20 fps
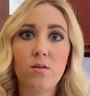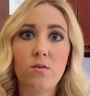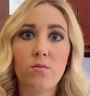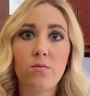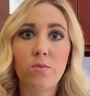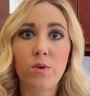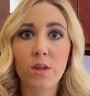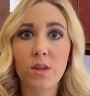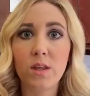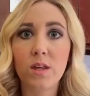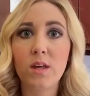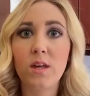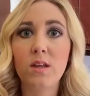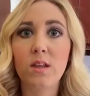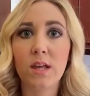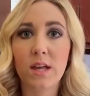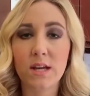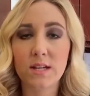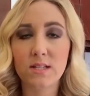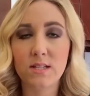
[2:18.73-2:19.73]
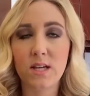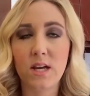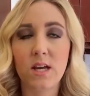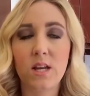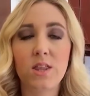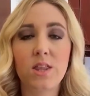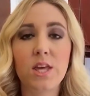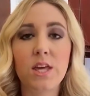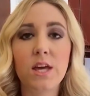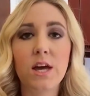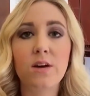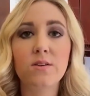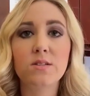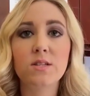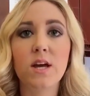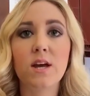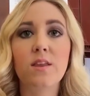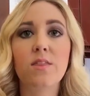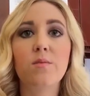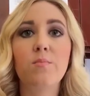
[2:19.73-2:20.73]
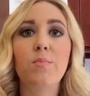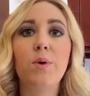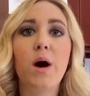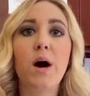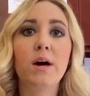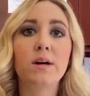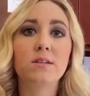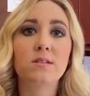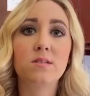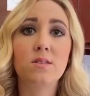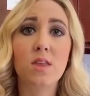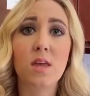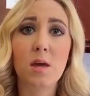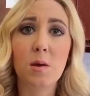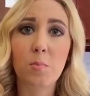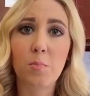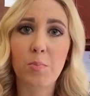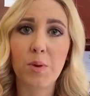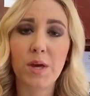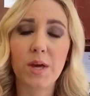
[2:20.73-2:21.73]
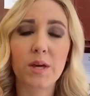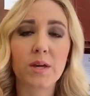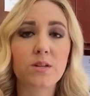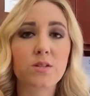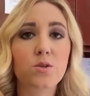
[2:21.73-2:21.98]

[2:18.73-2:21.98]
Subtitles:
really, like I said, think outside of the box, think big.